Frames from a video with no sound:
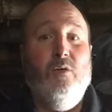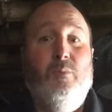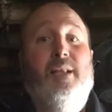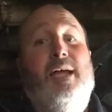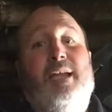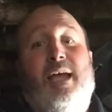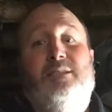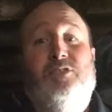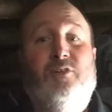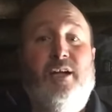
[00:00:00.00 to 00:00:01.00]
Be glad to
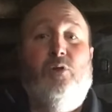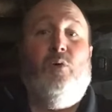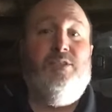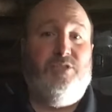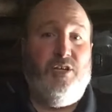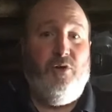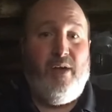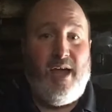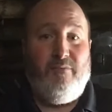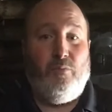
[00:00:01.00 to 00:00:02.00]
answer any question you
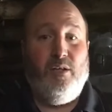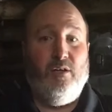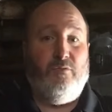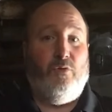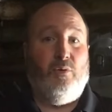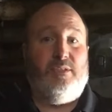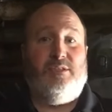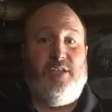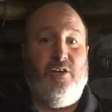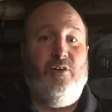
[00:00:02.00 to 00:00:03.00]
have. And we look forward to
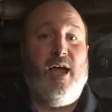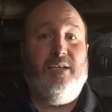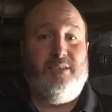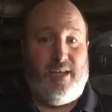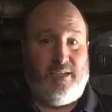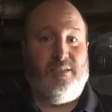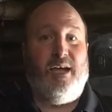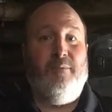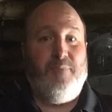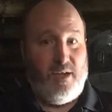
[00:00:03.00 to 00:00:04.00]
seeing you guys the next
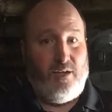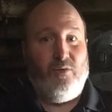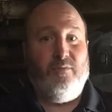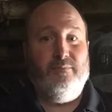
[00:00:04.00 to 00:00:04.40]
time. Thank you.